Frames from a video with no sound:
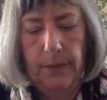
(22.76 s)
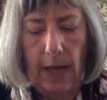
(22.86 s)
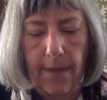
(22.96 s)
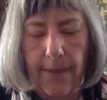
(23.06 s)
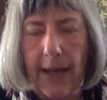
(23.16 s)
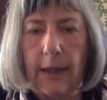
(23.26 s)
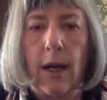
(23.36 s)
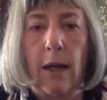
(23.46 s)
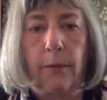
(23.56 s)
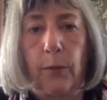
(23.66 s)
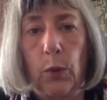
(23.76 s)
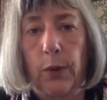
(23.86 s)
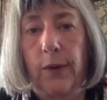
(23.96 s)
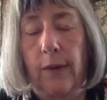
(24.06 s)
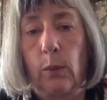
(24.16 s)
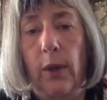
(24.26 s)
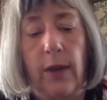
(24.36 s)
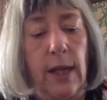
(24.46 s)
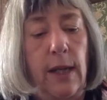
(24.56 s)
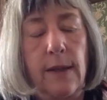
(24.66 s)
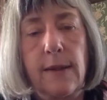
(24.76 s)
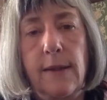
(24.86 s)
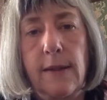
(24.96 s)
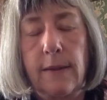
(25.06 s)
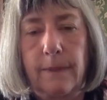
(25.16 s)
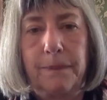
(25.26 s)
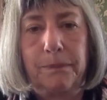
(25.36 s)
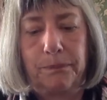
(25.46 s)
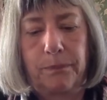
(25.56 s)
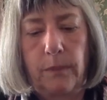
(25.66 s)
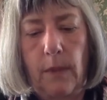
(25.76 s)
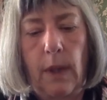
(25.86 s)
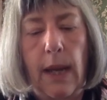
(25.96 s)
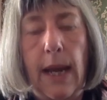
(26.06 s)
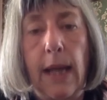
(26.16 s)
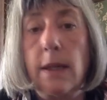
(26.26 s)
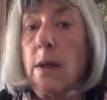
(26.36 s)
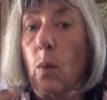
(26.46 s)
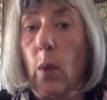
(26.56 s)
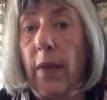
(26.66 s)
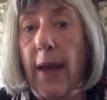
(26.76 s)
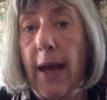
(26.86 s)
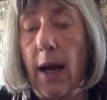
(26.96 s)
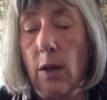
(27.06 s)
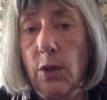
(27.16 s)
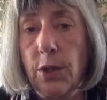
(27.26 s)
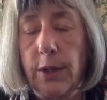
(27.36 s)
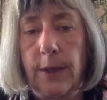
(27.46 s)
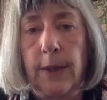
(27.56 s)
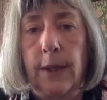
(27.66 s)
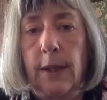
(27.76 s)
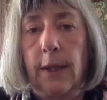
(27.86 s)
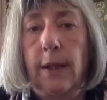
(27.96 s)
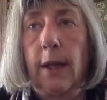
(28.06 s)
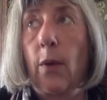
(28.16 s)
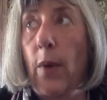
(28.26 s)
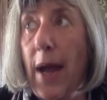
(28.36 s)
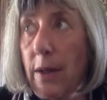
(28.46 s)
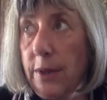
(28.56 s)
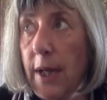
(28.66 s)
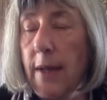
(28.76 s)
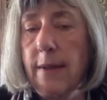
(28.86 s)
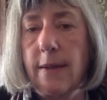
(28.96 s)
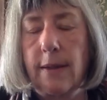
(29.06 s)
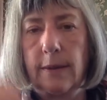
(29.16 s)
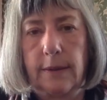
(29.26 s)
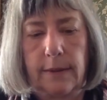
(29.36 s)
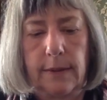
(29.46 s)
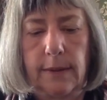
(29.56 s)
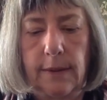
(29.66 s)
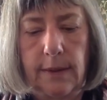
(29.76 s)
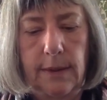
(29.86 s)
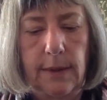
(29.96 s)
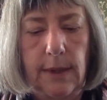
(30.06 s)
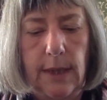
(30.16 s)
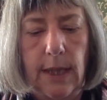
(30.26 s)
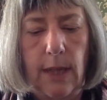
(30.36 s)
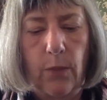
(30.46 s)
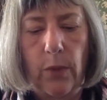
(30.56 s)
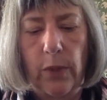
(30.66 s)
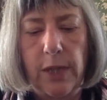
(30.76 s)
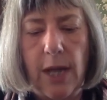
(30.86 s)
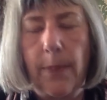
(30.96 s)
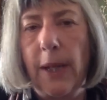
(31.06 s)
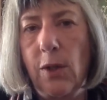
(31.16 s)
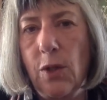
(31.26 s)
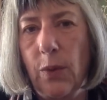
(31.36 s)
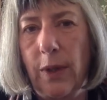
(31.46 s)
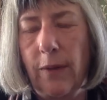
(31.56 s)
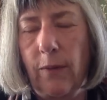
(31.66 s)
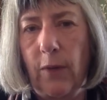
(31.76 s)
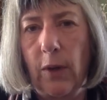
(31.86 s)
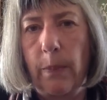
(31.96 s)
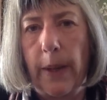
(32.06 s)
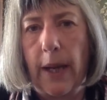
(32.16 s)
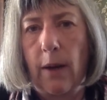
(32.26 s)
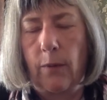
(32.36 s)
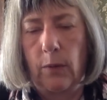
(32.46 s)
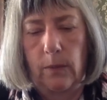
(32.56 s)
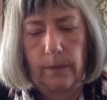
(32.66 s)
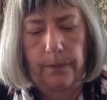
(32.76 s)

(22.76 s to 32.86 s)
And that light force is within us and without, around us. And when we tap into it, it's very powerful.